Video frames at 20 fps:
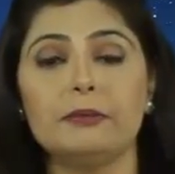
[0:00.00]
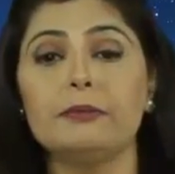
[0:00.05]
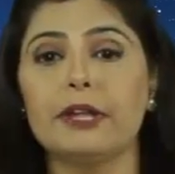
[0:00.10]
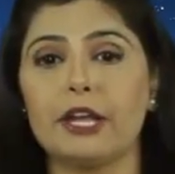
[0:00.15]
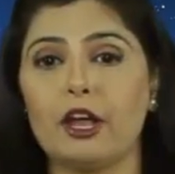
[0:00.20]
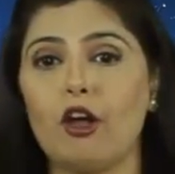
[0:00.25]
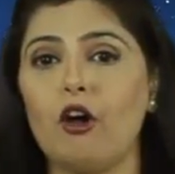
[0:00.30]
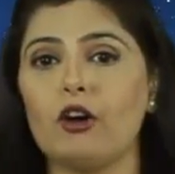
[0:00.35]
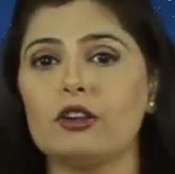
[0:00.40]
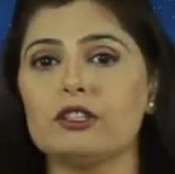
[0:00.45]

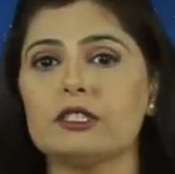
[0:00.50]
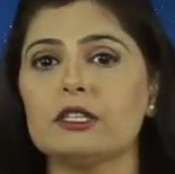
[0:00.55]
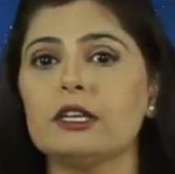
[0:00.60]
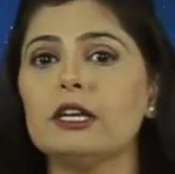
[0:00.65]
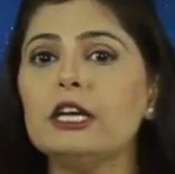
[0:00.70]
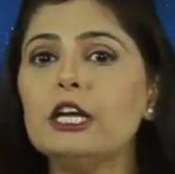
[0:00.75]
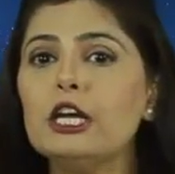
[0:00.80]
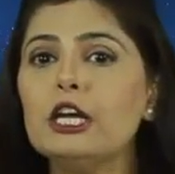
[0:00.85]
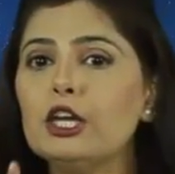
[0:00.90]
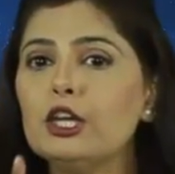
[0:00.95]
because
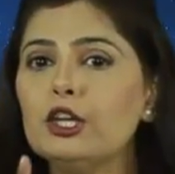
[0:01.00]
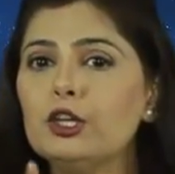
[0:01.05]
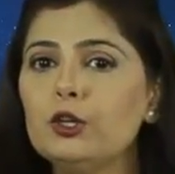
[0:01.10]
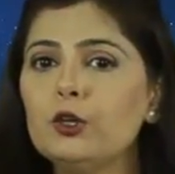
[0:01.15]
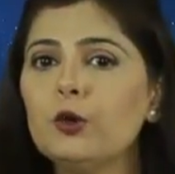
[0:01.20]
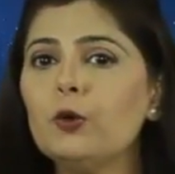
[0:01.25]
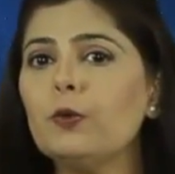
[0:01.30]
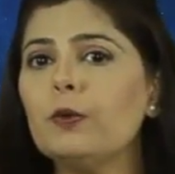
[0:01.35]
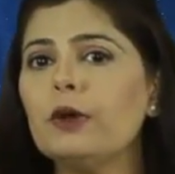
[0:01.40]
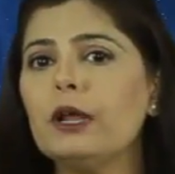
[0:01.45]

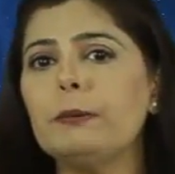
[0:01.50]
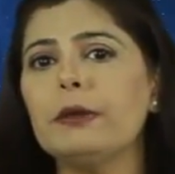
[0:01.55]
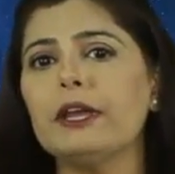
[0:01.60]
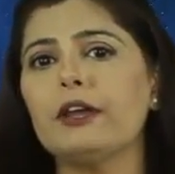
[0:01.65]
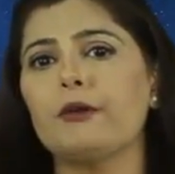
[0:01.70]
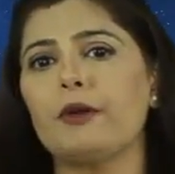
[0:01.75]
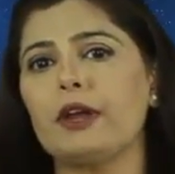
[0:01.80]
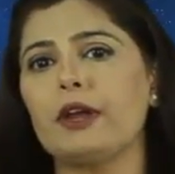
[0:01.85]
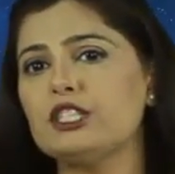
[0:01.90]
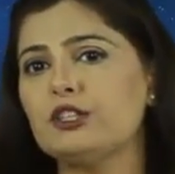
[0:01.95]
you will be
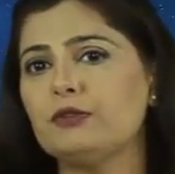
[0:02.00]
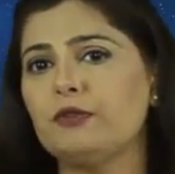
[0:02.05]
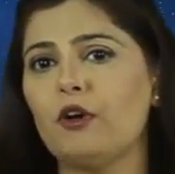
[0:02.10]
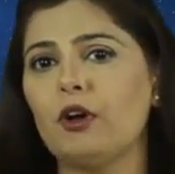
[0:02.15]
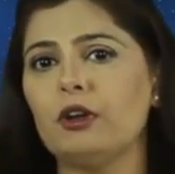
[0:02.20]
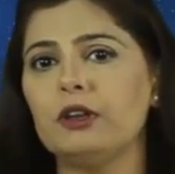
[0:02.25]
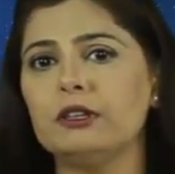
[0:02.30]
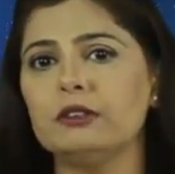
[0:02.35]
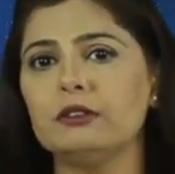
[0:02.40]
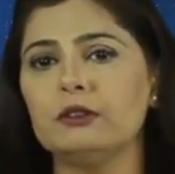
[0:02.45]

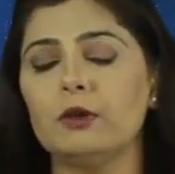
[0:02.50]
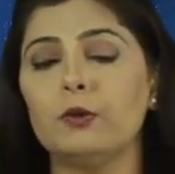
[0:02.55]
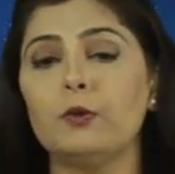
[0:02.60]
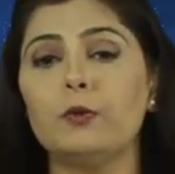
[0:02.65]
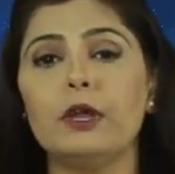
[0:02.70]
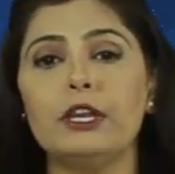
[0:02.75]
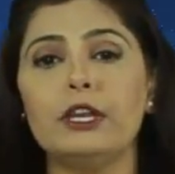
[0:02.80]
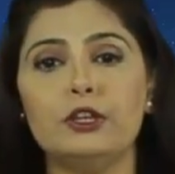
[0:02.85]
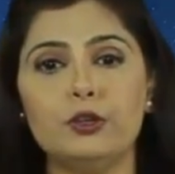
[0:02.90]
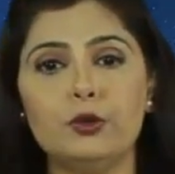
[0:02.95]
crestfallen
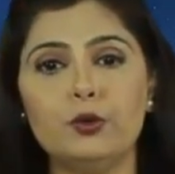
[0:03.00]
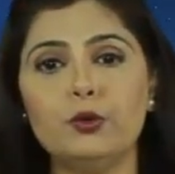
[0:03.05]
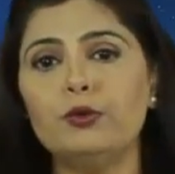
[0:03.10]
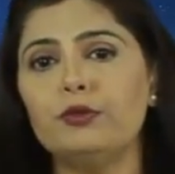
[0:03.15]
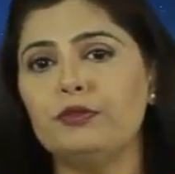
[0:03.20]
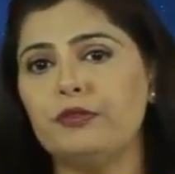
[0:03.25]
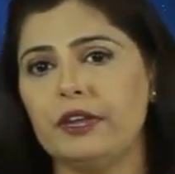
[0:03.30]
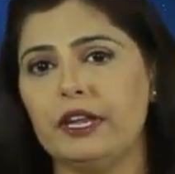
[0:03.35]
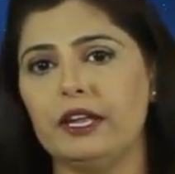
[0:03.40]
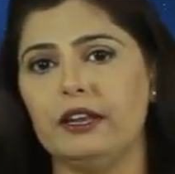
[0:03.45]
when
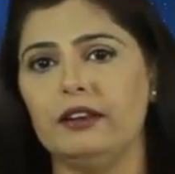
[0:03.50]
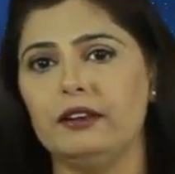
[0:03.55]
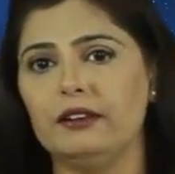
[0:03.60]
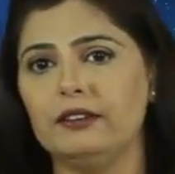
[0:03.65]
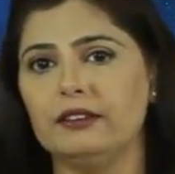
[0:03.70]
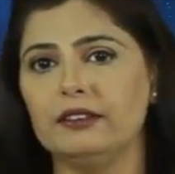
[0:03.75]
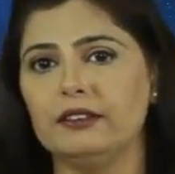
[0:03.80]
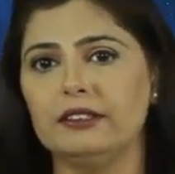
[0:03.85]
you fail.